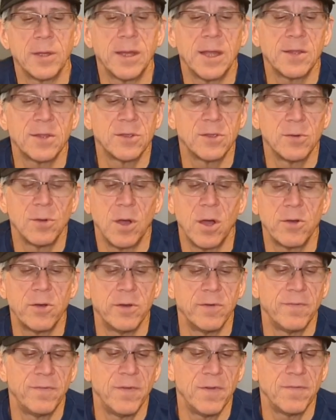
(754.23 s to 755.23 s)
get to
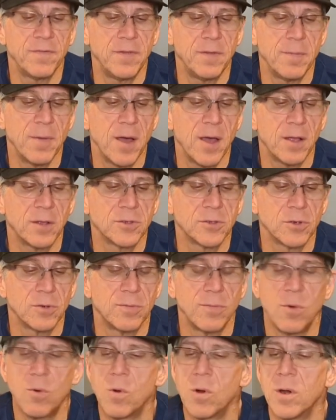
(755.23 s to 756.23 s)
150 miles or
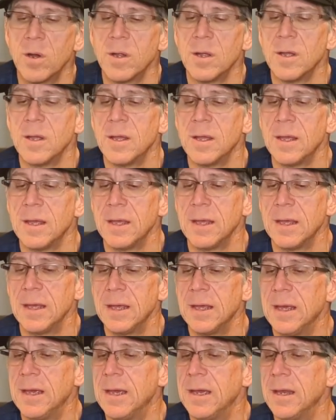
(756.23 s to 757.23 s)
more
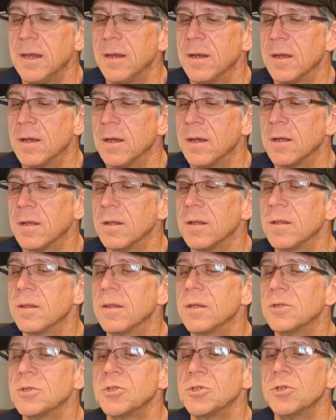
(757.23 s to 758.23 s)
in
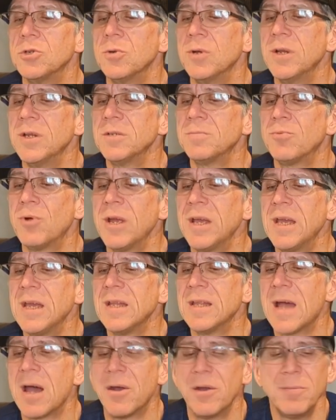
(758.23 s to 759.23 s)
this shoe. It is
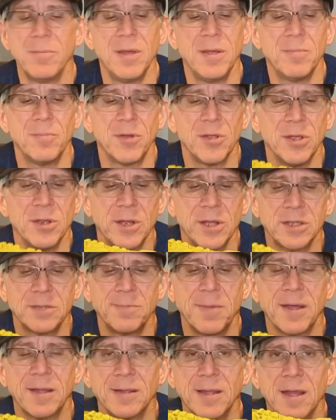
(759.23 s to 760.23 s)
breaking down a bit, but you'd
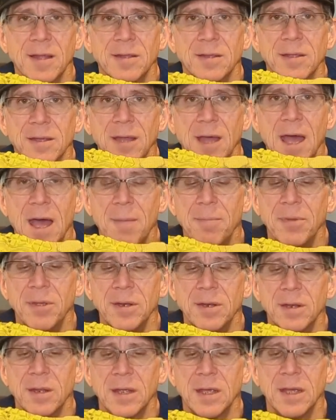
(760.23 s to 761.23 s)
expect that to
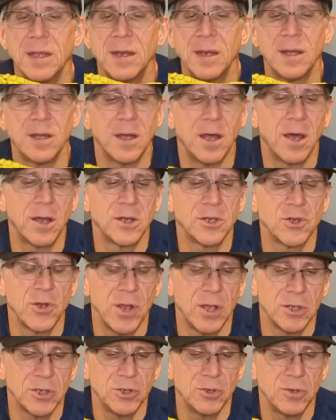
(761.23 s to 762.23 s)
happen on a
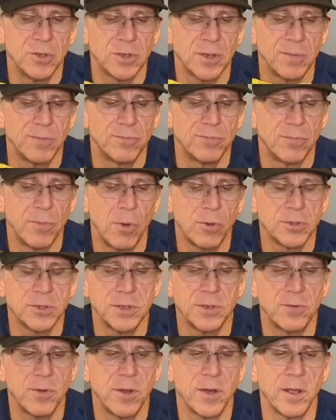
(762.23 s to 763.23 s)
trail shoe because I'm
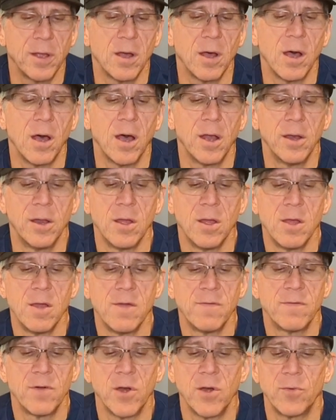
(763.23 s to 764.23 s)
mostly running on
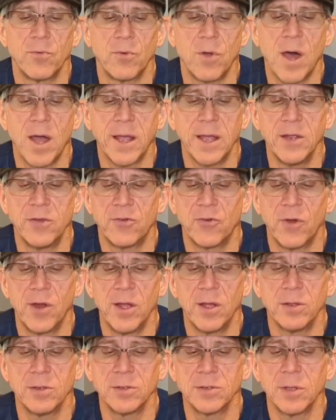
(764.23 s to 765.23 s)
very rocky
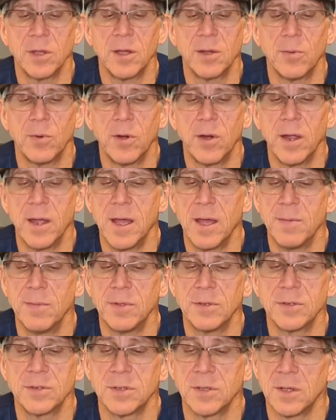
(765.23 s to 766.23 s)
trails where I am.
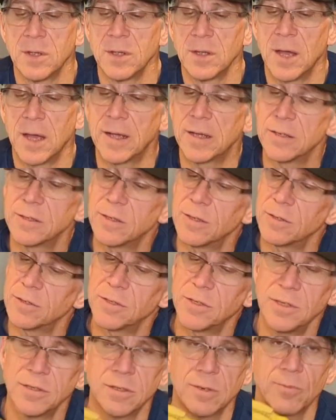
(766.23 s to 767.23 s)
I can still
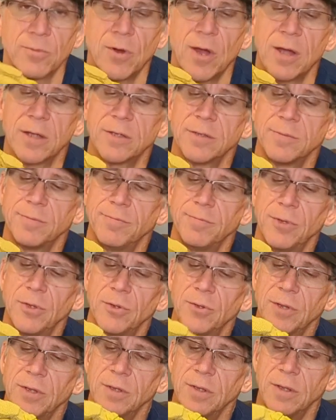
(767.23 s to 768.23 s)
see some rocks
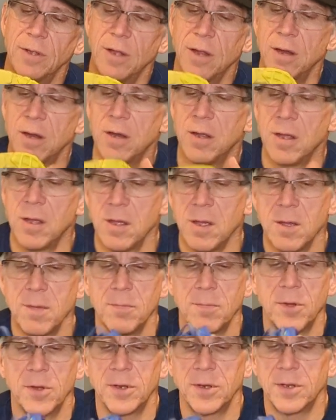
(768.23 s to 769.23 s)
built into there,
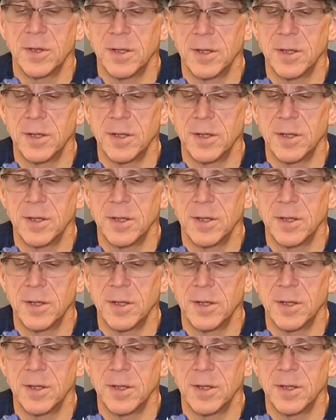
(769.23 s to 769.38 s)
but